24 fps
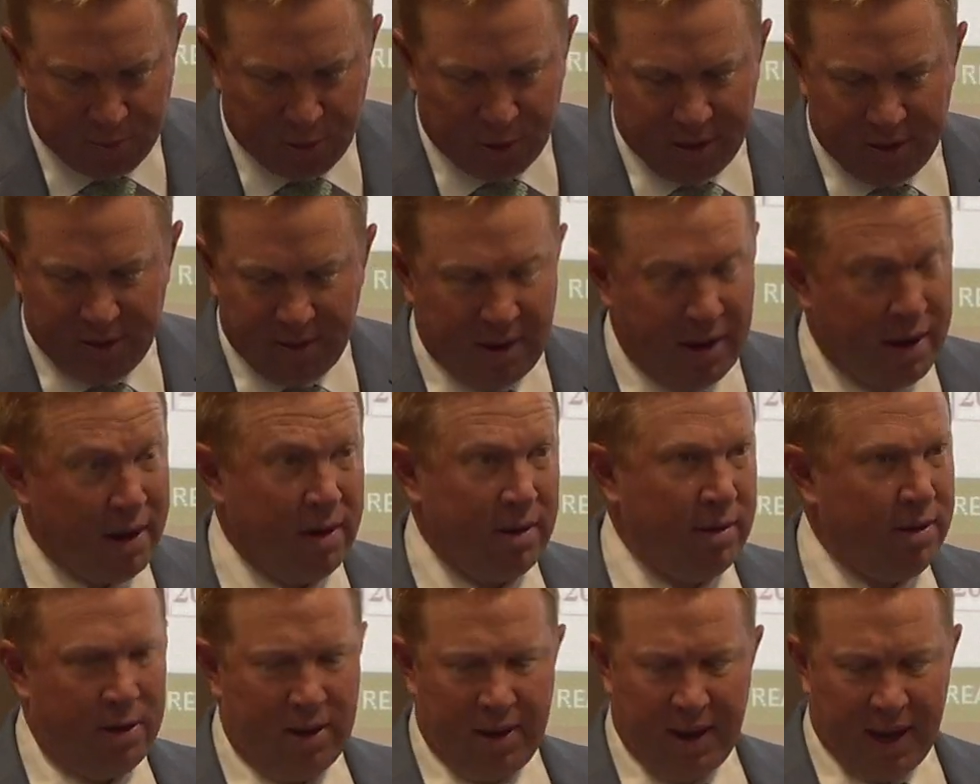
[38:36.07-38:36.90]
put
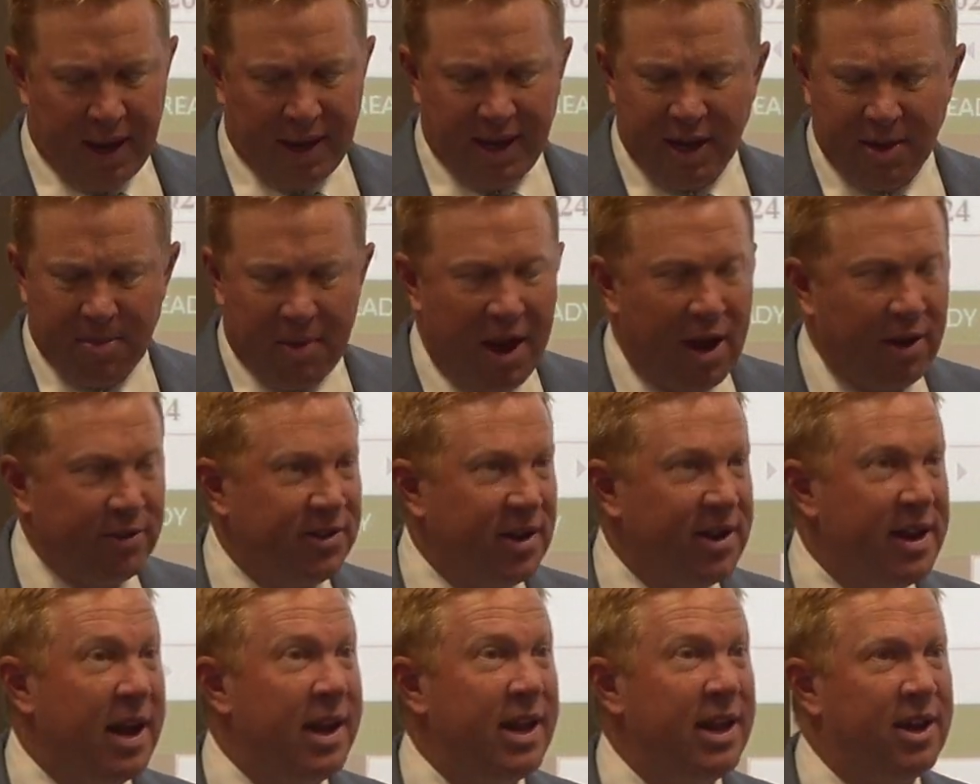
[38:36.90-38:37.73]
any amount
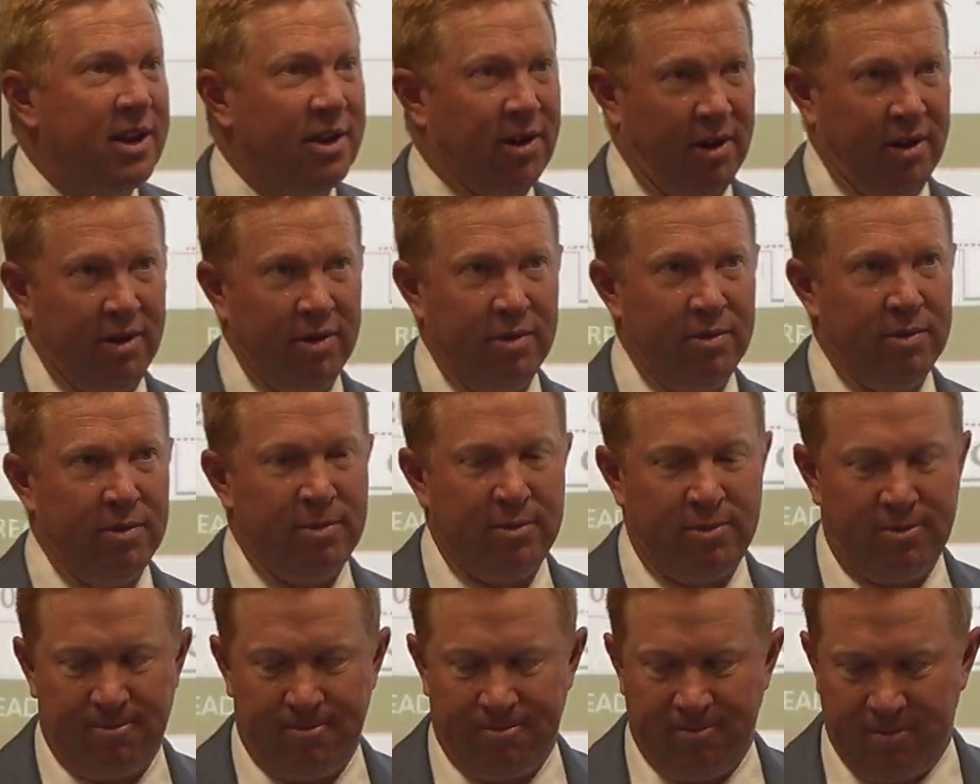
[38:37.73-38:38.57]
in any year.
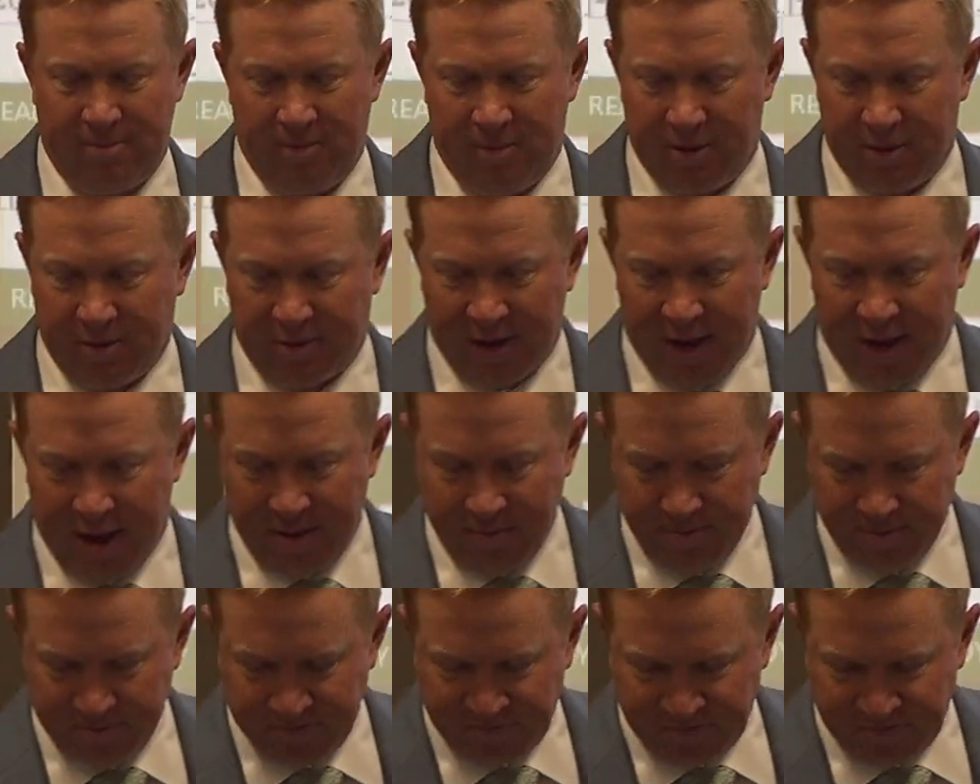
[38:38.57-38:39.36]
Okay?